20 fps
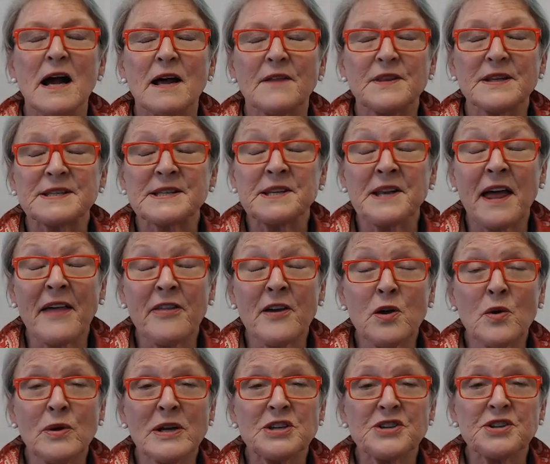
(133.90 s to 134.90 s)
There's another
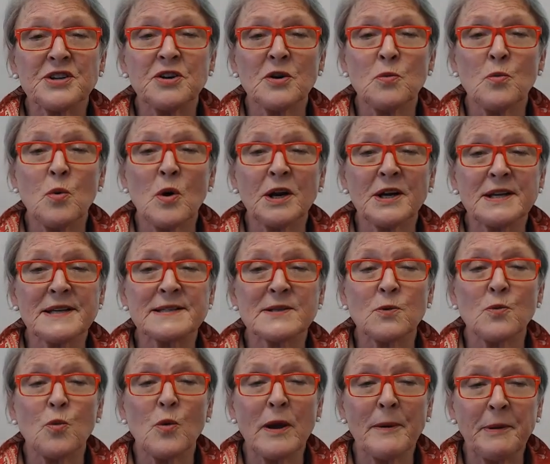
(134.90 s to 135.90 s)
question on what is a
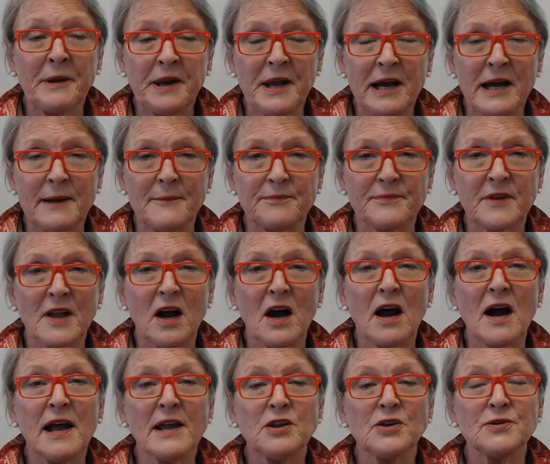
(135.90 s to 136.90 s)
webinar.
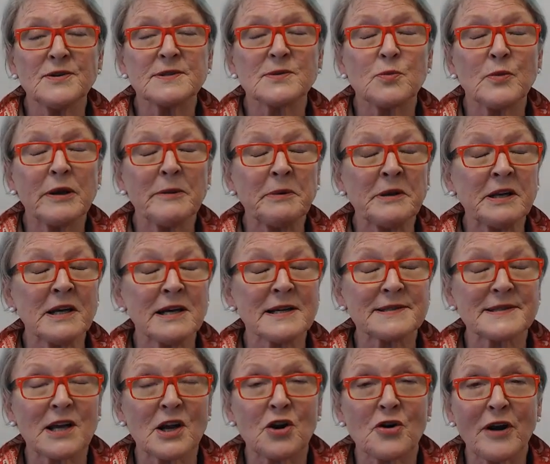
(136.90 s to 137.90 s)
I use
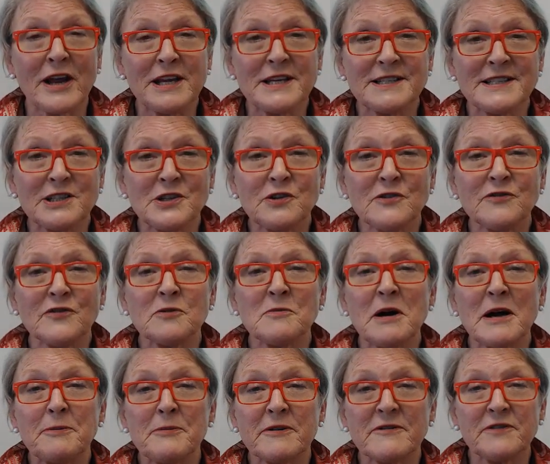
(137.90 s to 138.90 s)
webinars a great deal for
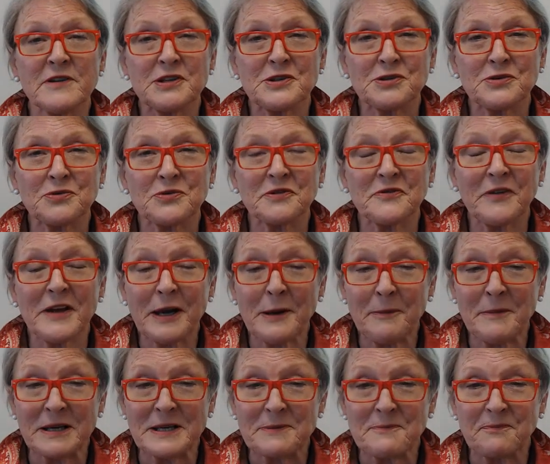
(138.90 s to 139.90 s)
my professional
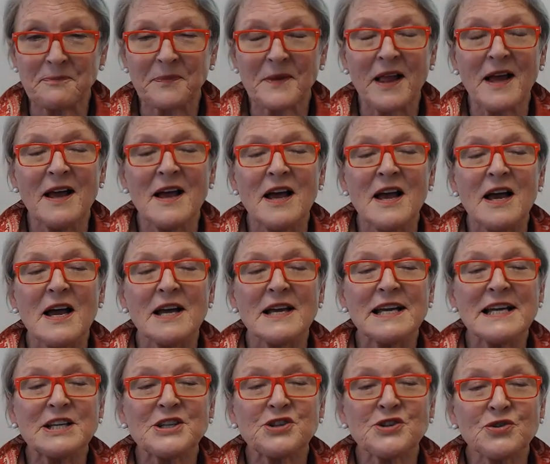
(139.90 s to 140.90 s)
development.
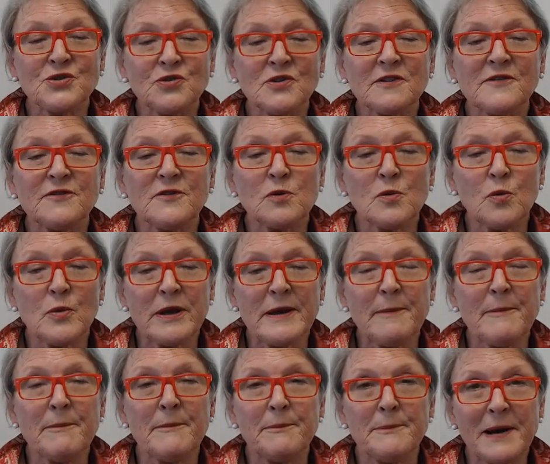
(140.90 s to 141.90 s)
It's short for
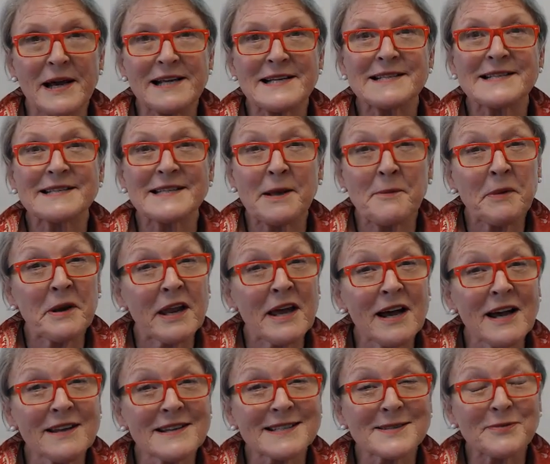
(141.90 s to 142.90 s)
web-based
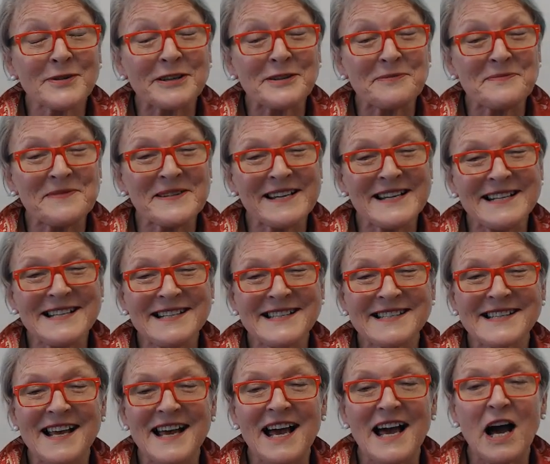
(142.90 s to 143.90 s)
seminar, is what it
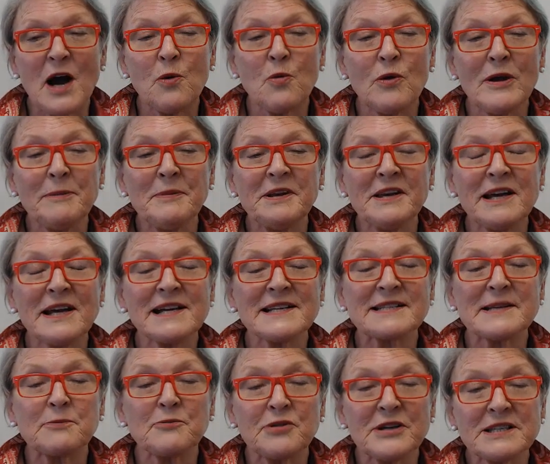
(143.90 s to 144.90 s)
means. A webinar is
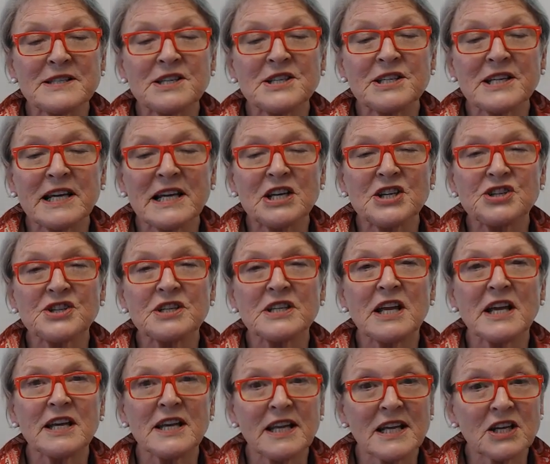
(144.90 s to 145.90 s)
a presentation,
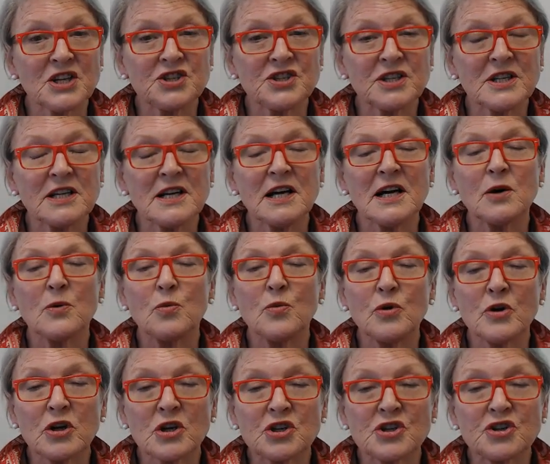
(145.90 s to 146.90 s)
a lecture, a
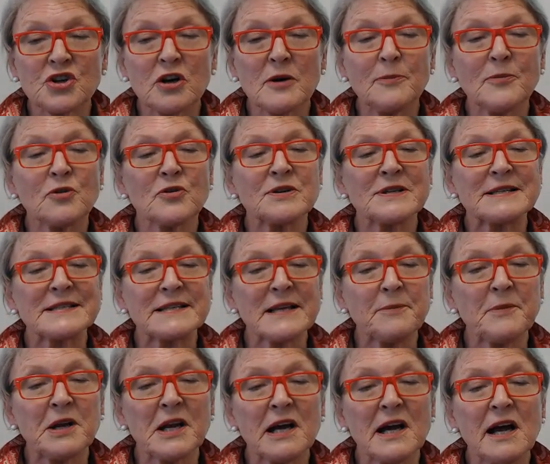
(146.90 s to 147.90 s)
workshop, or a
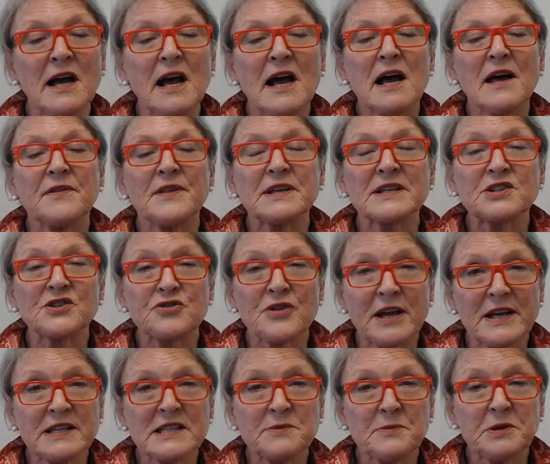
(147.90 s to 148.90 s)
seminar that's
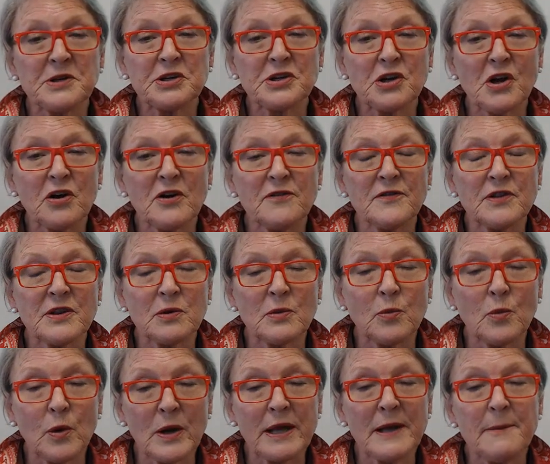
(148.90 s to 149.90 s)
transmitted over the
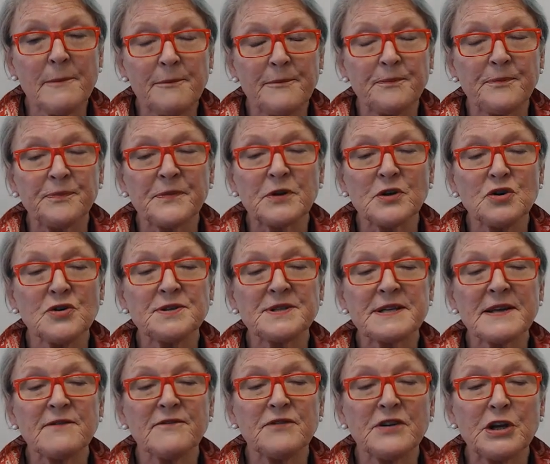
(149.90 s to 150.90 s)
web
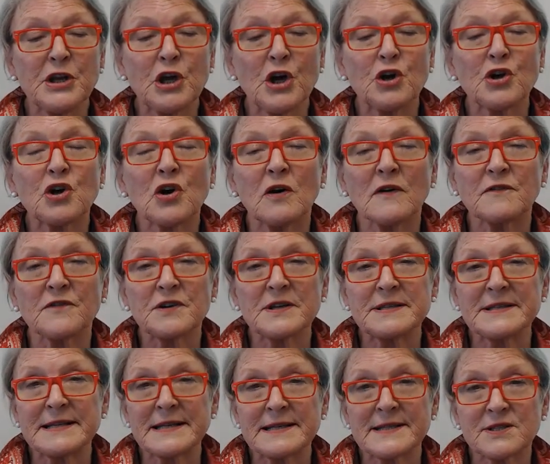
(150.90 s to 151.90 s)
using video
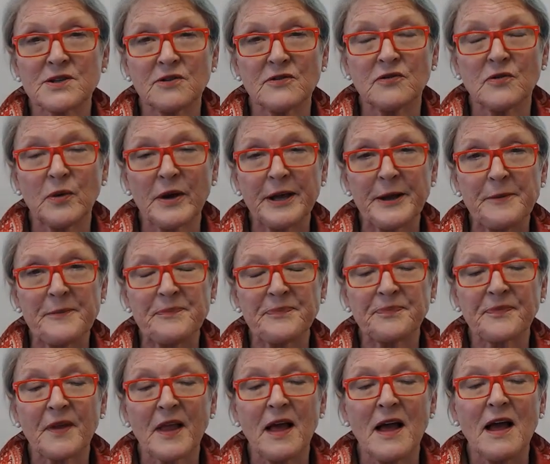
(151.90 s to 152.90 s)
conferencing software.
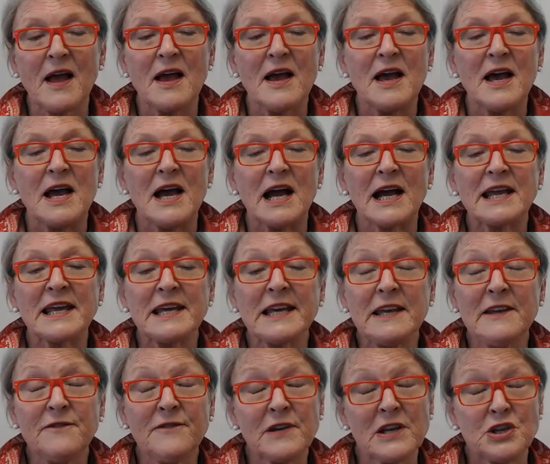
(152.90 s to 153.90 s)
A
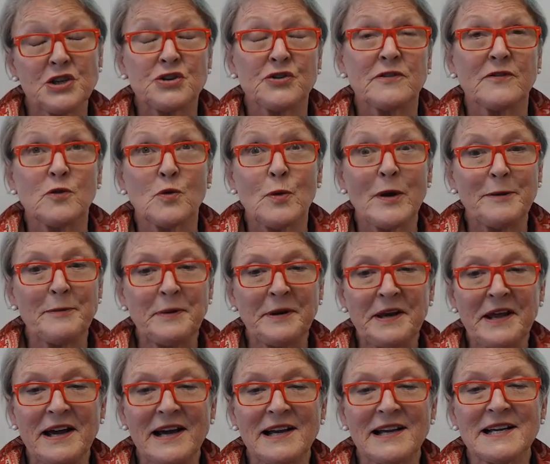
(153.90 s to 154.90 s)
key feature of a
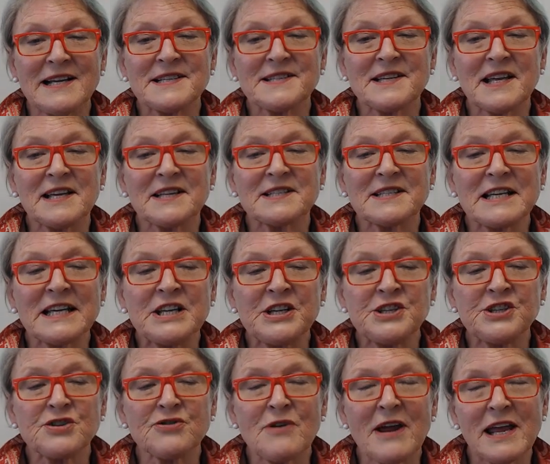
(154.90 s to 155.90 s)
webinar is that it's
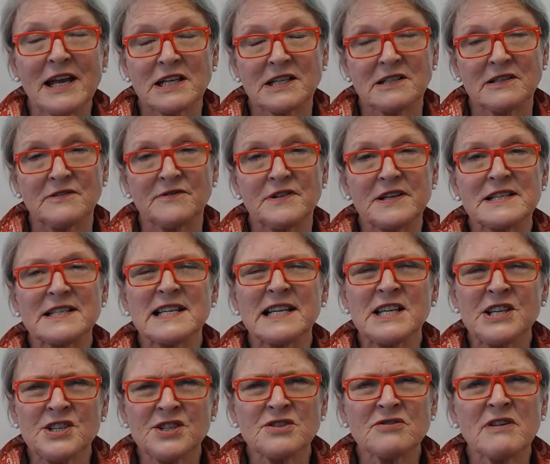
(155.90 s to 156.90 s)
interactive. It's
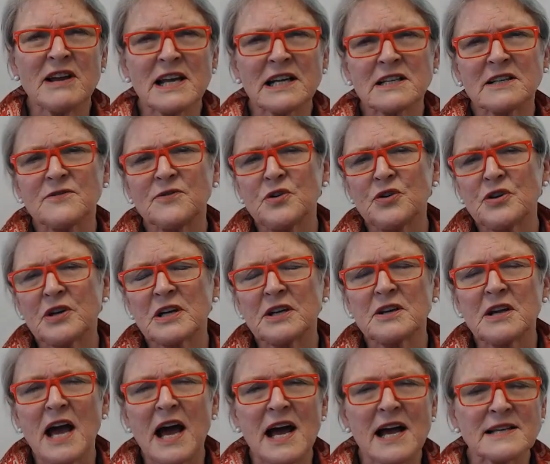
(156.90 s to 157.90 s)
interactive. You
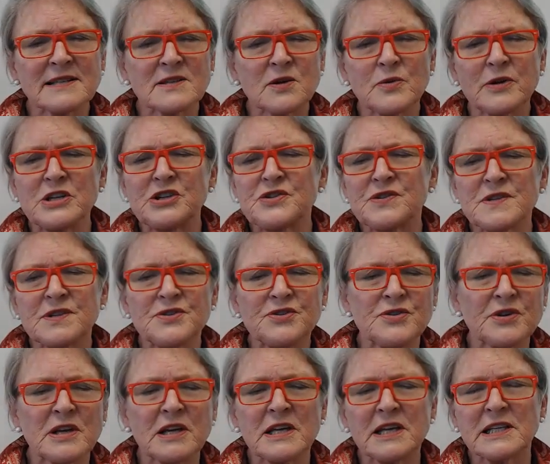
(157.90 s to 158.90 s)
can ask questions,
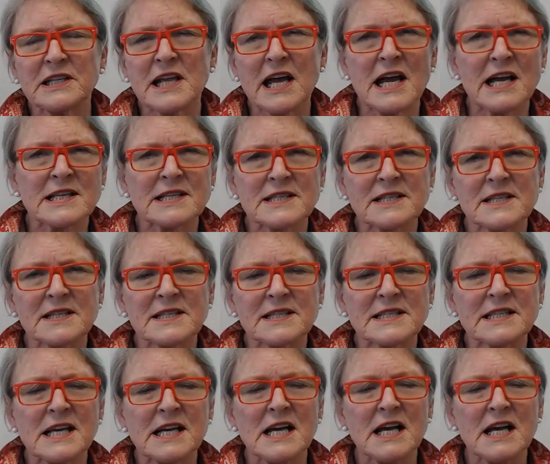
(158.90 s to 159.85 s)
you can get answers.